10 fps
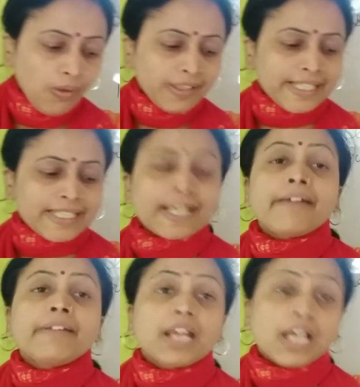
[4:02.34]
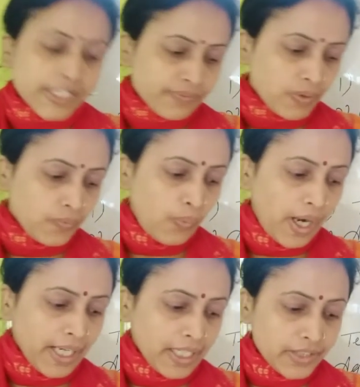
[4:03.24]
these areas we
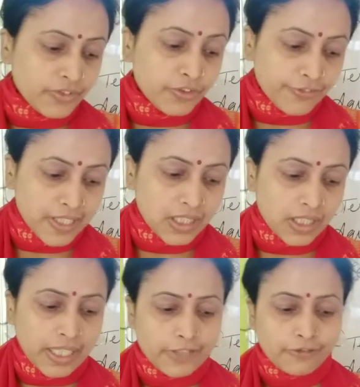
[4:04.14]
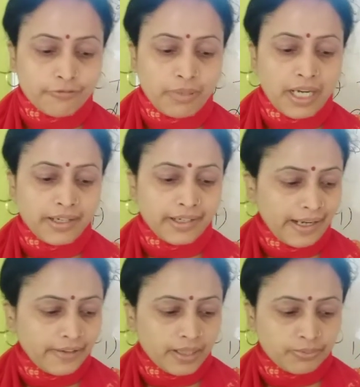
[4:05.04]
find different kinds of plants that
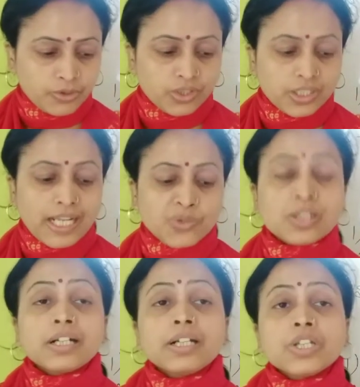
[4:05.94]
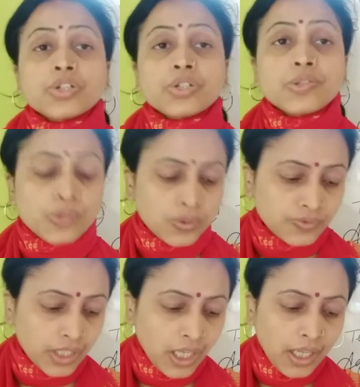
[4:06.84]
adapt to the natural conditions of
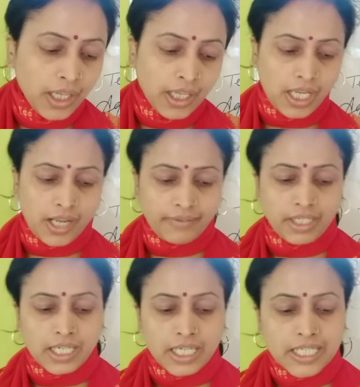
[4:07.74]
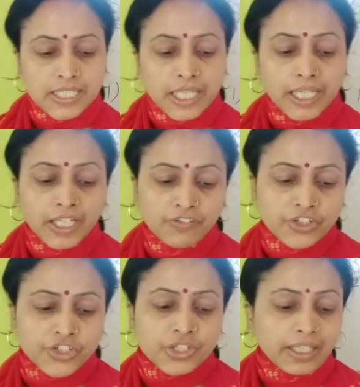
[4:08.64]
the areas in
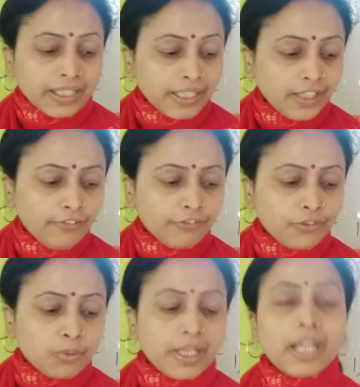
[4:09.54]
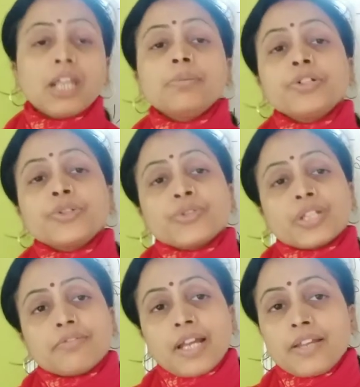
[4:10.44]
which they live to be able to
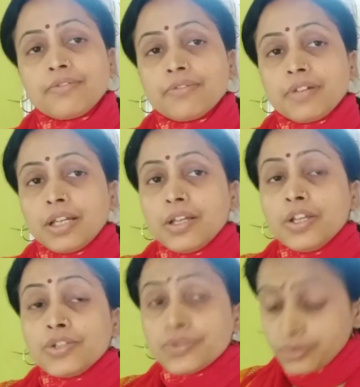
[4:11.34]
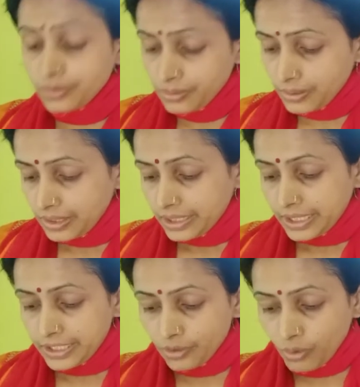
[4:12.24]
survive. So
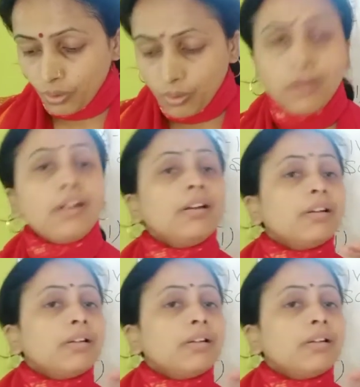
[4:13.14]
in all